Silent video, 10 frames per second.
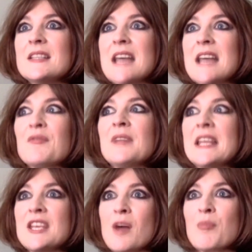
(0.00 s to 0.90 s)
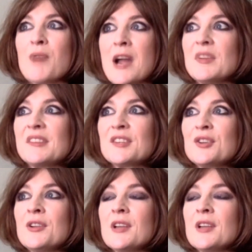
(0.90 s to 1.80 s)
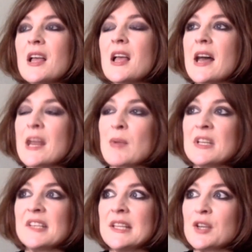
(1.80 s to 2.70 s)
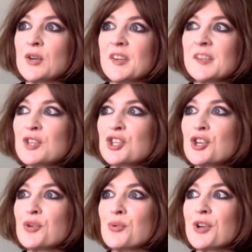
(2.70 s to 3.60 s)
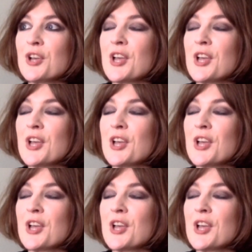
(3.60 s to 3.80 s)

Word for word: definitely young primary school, and I went to see the Christmas show.